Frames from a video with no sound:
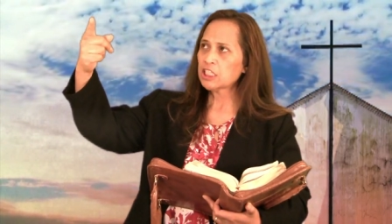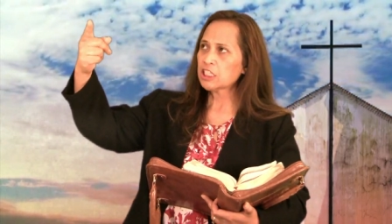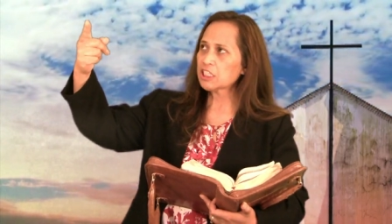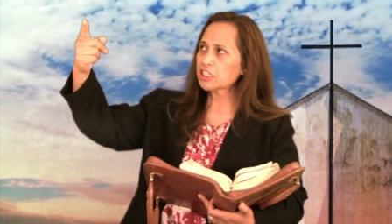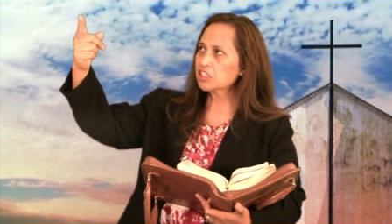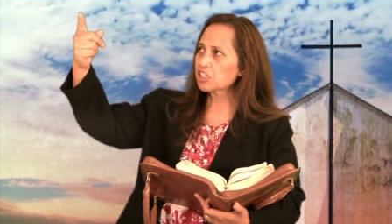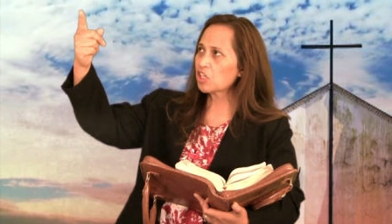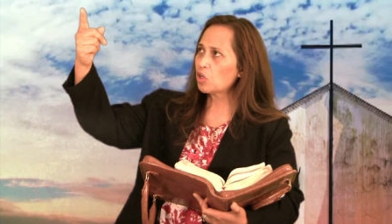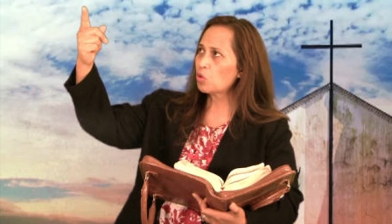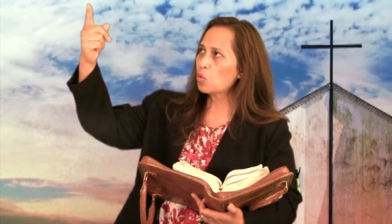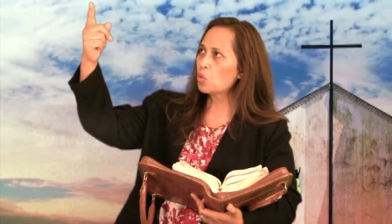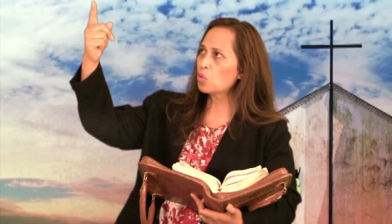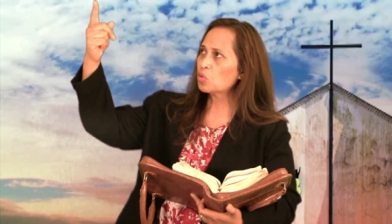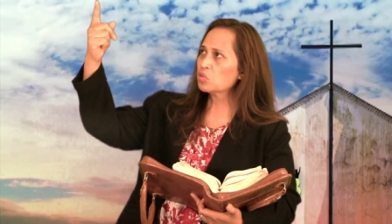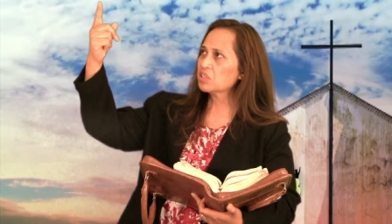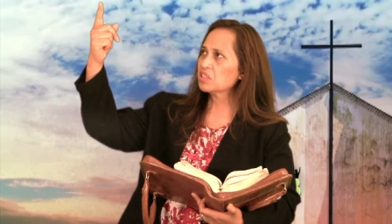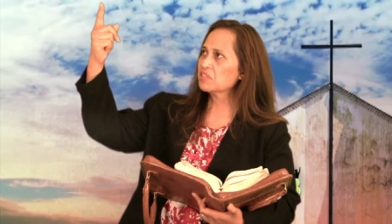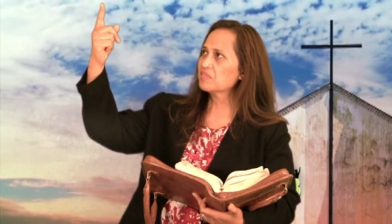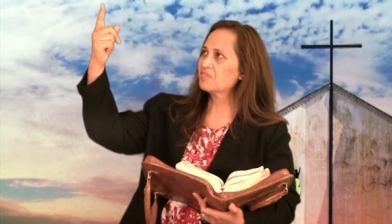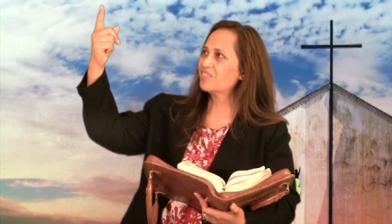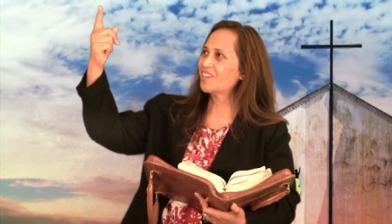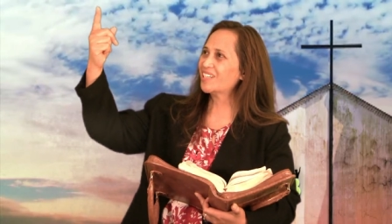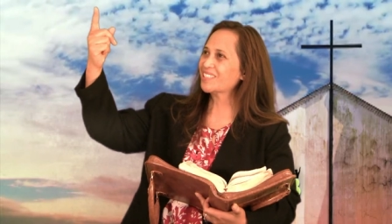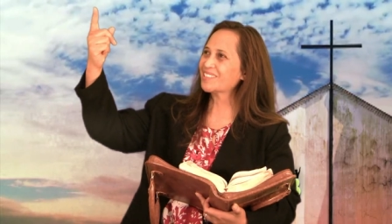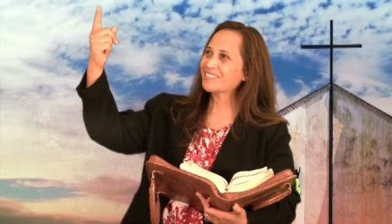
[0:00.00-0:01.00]
It's our
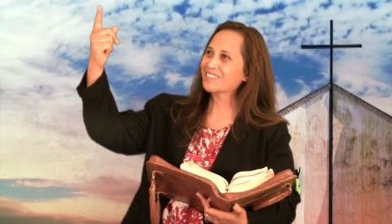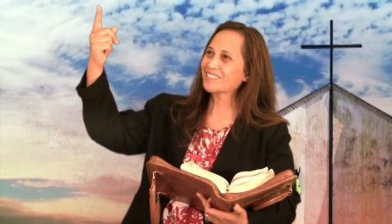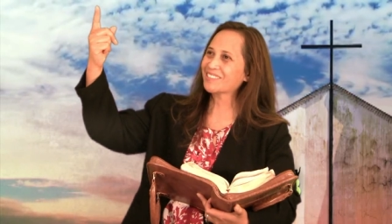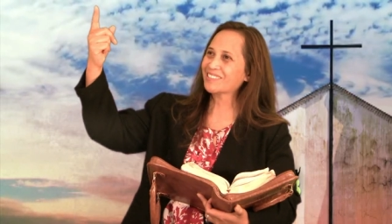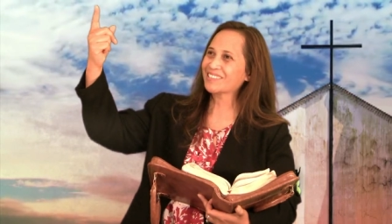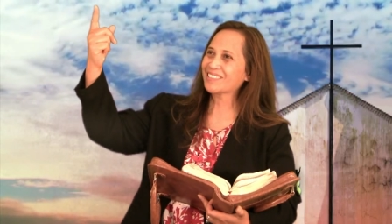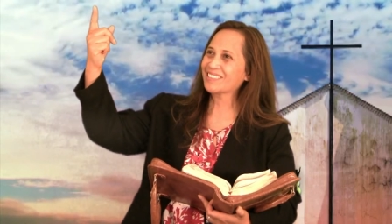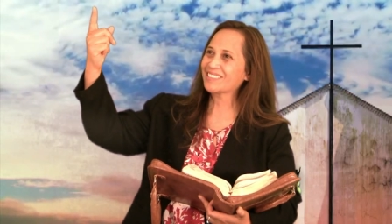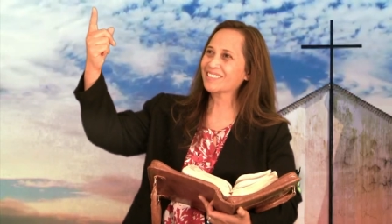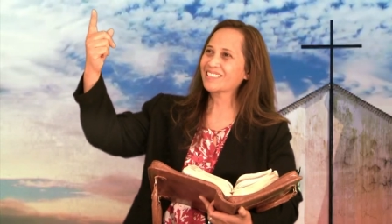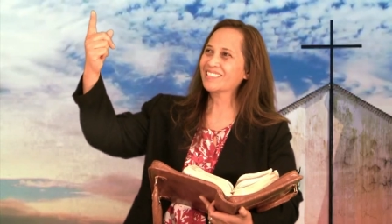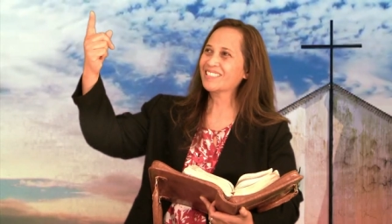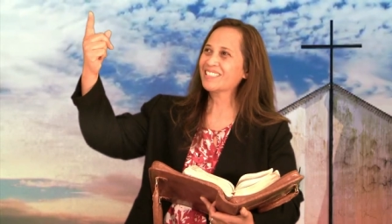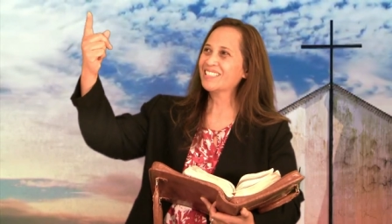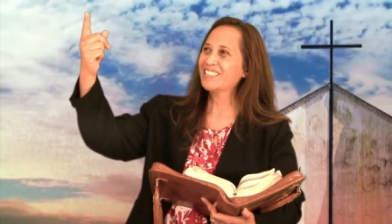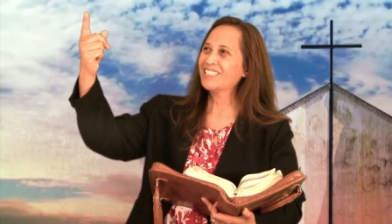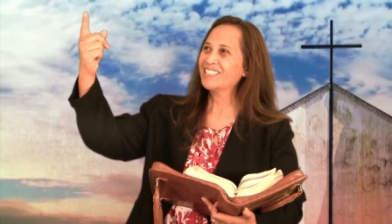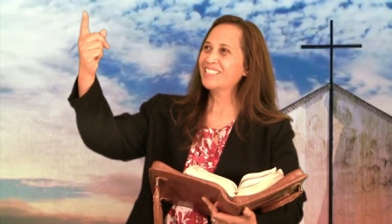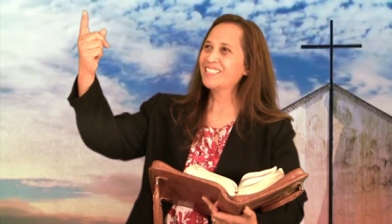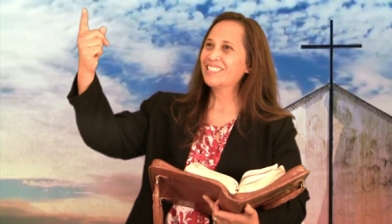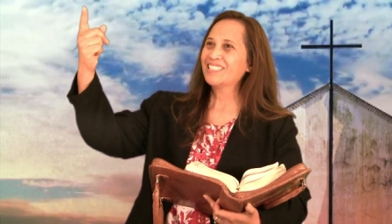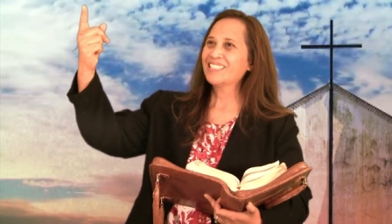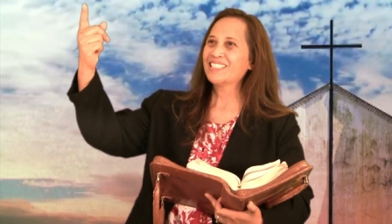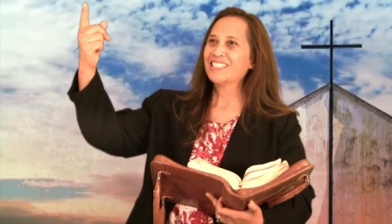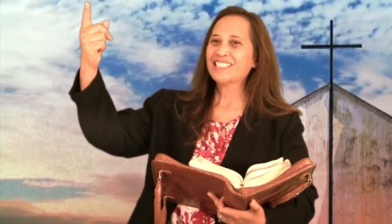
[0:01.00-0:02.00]
only might, only.
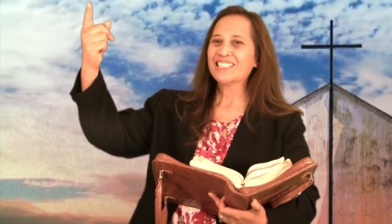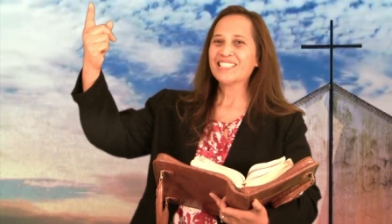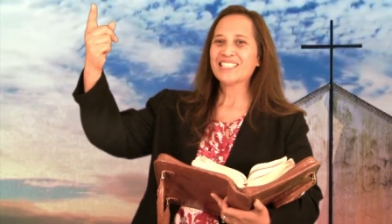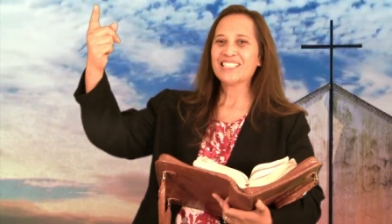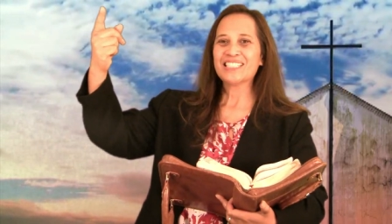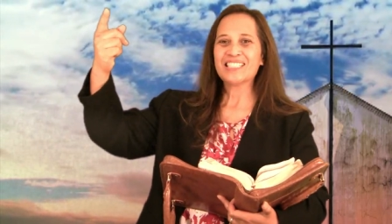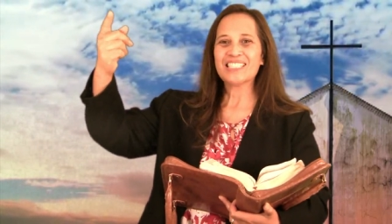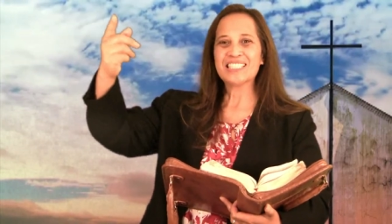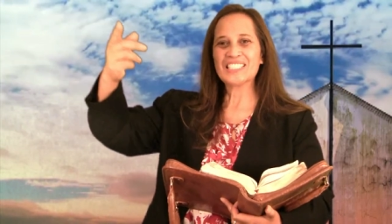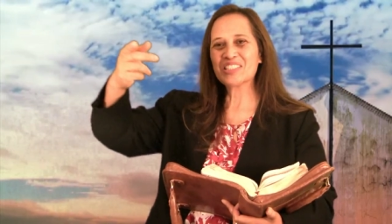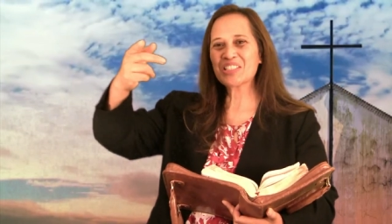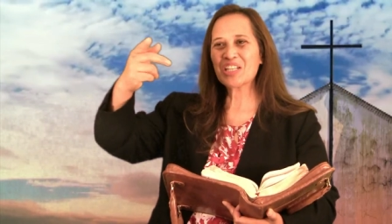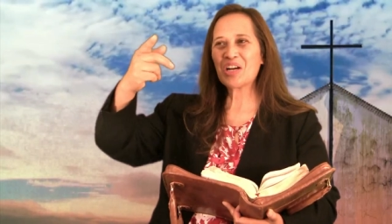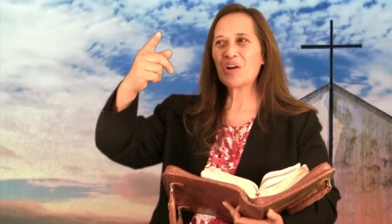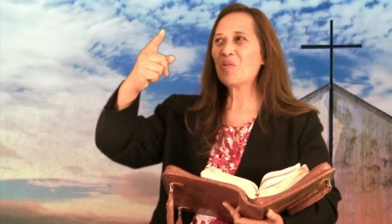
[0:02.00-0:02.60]
It's